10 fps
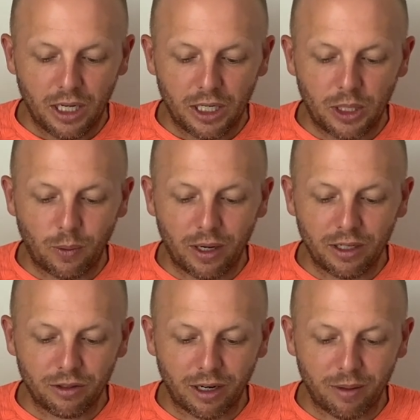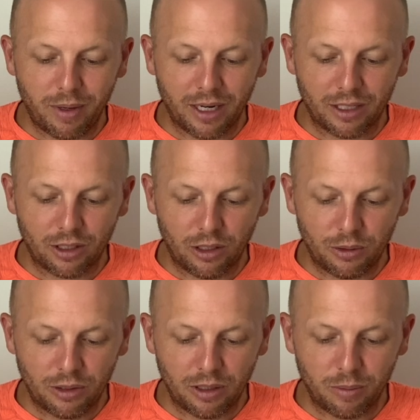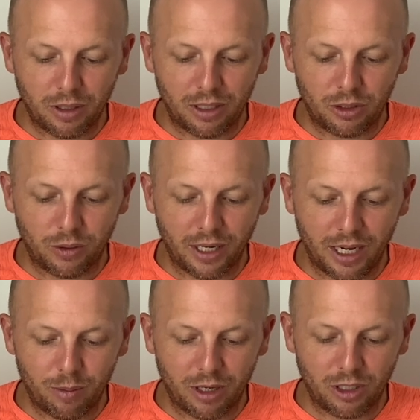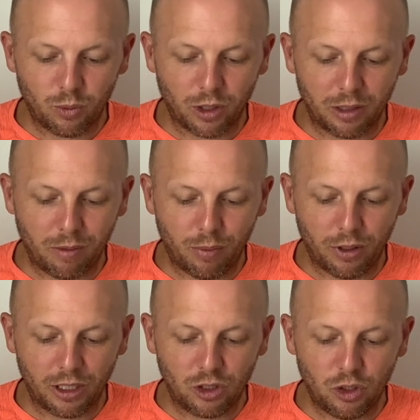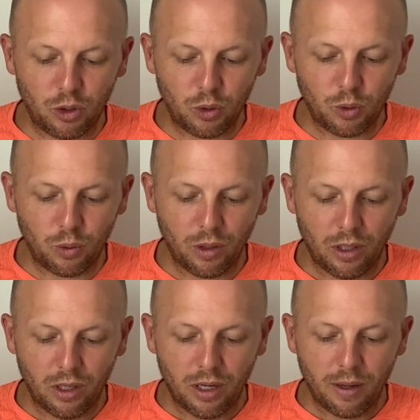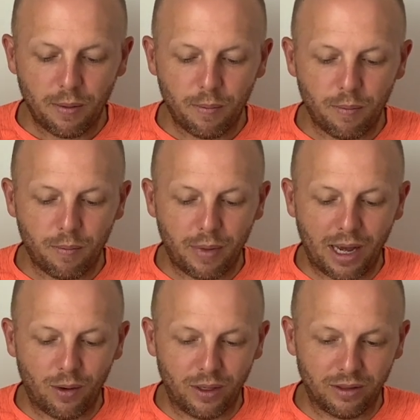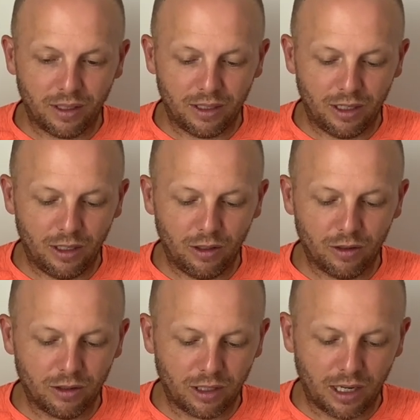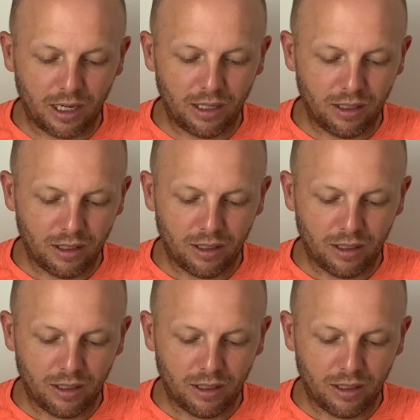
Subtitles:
You want to try to make it as close to the middle as you can because we're going to be putting two mountains on either side